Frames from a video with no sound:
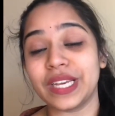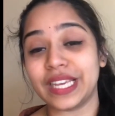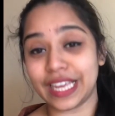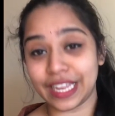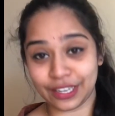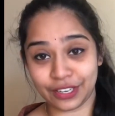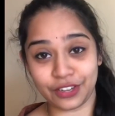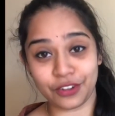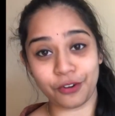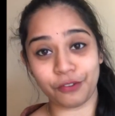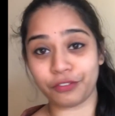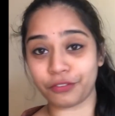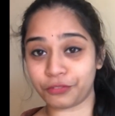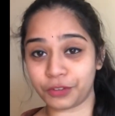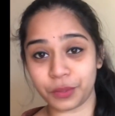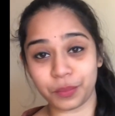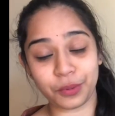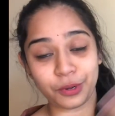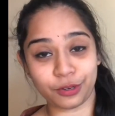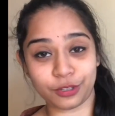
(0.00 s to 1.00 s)
get your
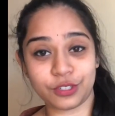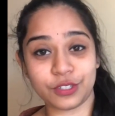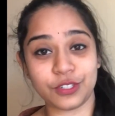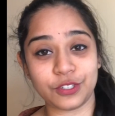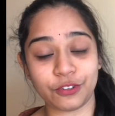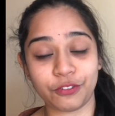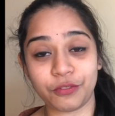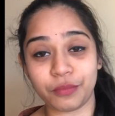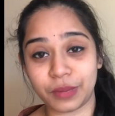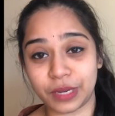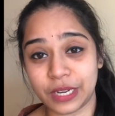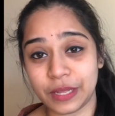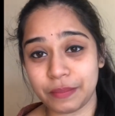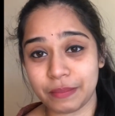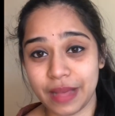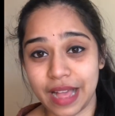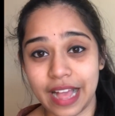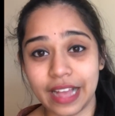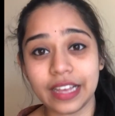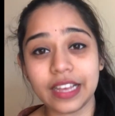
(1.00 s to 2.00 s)
50% of money
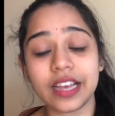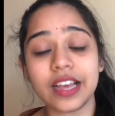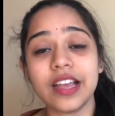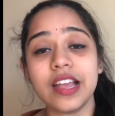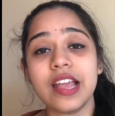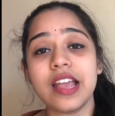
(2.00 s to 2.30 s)
back.